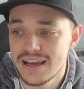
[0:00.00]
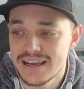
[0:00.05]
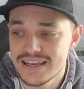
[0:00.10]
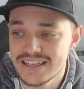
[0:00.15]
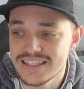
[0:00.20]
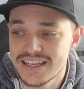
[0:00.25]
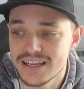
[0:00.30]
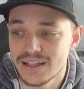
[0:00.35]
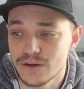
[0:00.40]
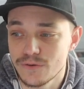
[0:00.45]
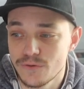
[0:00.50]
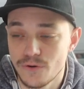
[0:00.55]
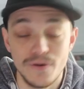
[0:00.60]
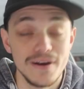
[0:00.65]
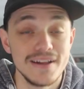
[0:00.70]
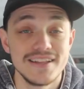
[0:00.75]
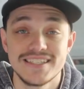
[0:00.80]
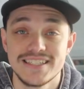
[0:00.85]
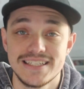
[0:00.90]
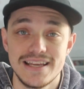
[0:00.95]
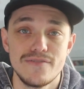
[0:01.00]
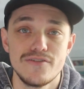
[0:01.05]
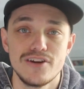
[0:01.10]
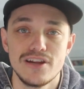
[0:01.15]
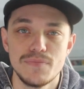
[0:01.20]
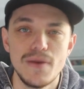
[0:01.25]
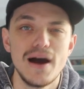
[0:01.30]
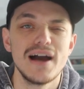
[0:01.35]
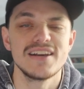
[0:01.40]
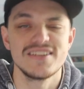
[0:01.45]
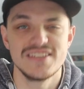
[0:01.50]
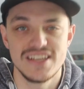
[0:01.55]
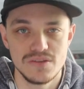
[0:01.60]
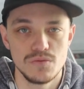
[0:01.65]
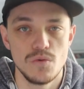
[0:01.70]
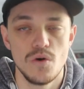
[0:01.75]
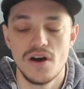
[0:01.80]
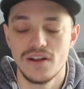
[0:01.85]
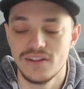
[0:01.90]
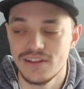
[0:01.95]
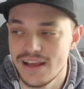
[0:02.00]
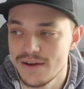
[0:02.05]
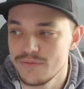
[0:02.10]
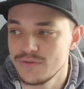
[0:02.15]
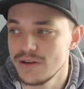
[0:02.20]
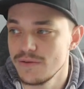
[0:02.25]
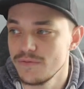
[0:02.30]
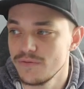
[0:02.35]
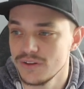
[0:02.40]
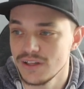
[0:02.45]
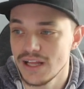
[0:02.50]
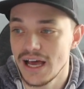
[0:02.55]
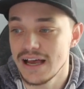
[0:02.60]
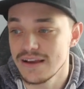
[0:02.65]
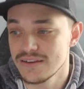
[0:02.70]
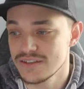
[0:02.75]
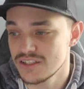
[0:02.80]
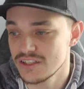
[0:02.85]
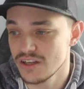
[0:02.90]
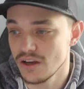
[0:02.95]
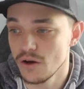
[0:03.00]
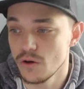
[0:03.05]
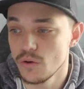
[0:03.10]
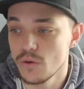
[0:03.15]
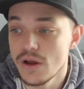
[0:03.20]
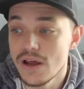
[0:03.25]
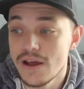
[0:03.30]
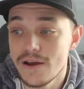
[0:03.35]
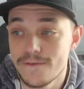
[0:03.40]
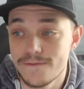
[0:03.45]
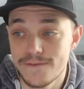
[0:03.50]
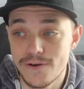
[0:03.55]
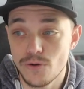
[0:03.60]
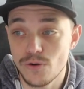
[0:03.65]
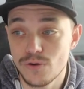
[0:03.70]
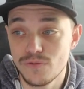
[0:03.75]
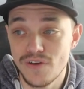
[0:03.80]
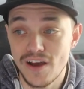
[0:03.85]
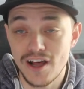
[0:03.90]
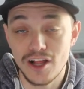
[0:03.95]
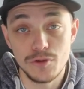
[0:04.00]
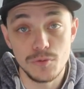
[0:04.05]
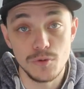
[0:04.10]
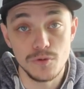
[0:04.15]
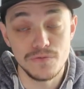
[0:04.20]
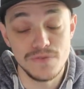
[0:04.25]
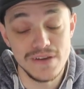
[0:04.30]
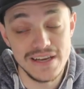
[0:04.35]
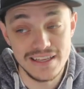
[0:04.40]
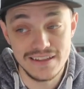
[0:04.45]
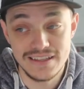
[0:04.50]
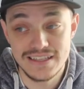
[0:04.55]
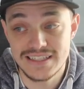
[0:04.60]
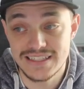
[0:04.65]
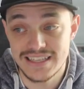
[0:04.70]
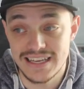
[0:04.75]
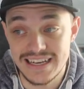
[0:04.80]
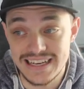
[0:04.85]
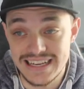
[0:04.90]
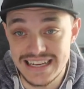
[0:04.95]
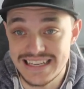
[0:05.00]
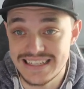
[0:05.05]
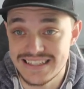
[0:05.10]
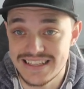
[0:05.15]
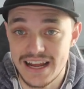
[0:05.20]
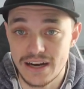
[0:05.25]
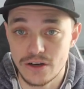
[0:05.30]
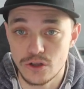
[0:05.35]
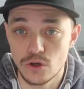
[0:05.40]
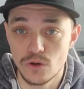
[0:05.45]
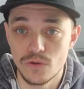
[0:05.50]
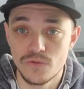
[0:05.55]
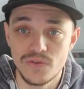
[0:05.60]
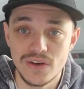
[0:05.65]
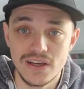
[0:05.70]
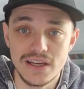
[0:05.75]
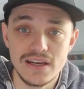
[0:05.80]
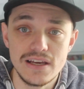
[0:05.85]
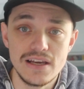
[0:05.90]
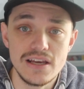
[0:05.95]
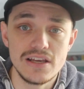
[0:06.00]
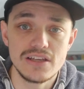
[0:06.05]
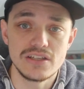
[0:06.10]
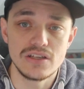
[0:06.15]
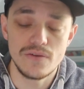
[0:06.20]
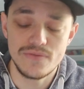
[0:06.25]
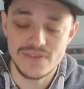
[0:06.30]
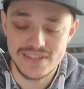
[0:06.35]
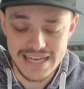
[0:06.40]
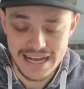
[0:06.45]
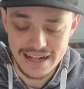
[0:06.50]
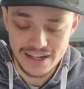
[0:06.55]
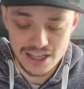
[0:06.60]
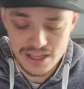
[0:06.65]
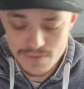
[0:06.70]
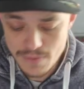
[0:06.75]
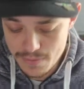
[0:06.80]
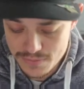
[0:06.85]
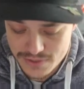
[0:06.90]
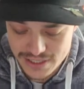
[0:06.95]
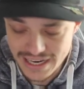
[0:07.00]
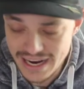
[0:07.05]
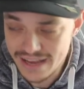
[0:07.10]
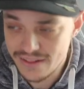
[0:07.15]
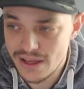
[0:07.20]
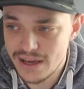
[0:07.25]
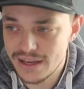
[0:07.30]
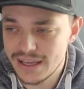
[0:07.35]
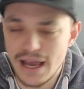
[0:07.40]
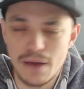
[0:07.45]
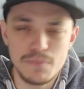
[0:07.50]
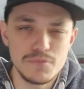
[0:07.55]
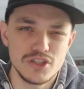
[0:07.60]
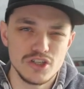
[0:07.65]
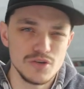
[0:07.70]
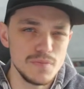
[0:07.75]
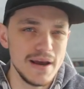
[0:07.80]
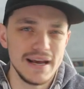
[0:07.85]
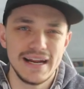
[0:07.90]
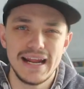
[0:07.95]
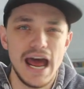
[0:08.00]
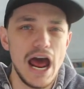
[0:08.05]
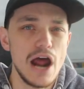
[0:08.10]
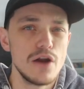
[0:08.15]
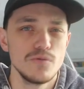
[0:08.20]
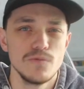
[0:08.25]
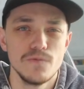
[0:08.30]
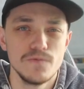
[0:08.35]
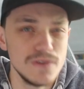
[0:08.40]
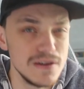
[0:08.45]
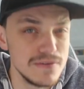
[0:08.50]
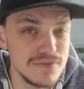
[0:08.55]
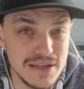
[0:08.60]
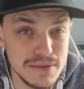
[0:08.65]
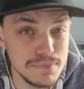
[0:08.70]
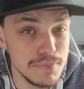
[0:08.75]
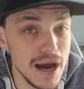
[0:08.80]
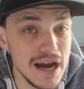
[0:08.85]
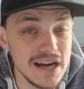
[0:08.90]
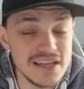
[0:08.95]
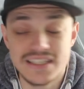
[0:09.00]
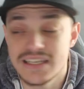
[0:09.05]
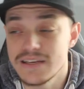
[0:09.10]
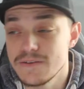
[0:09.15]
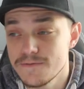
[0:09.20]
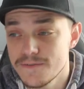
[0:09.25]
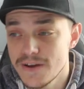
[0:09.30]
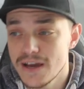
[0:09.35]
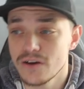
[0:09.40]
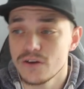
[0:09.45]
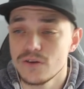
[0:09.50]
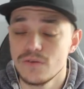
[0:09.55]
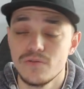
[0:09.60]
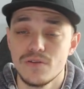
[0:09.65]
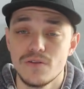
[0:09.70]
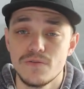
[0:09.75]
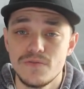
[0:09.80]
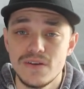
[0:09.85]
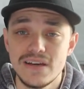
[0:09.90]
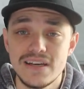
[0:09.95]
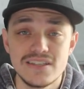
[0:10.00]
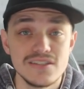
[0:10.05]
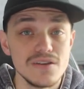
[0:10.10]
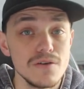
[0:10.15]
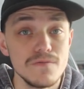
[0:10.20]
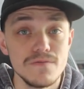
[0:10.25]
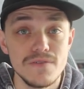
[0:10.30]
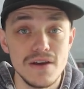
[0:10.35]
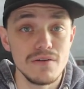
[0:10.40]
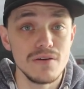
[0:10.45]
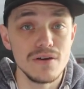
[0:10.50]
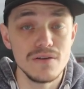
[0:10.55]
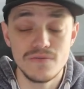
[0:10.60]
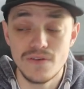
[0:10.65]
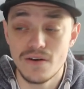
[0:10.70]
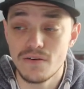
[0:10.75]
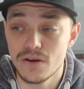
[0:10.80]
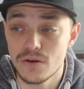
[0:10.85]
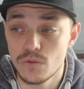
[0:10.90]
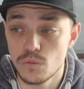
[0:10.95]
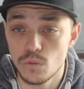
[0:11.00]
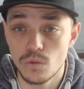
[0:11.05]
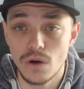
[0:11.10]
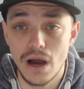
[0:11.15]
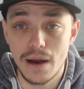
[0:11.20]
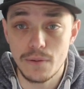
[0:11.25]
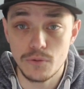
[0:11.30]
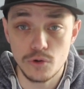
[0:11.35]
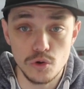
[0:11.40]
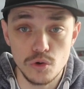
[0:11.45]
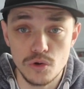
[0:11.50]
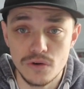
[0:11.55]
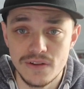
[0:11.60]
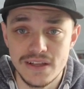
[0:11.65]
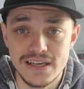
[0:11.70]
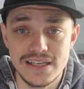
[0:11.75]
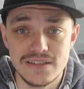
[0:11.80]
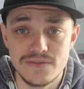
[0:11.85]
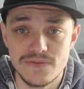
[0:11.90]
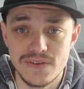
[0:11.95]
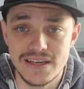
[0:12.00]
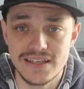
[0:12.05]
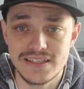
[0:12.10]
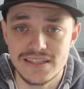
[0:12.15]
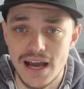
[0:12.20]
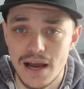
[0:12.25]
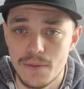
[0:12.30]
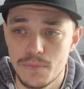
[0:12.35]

is selling for around 70 bucks. That's why I left him for last. So very valuable fig in this set is that Goofy. So if you tally them up together, it comes to about 150 bucks in value for the fig. So very, very good these figs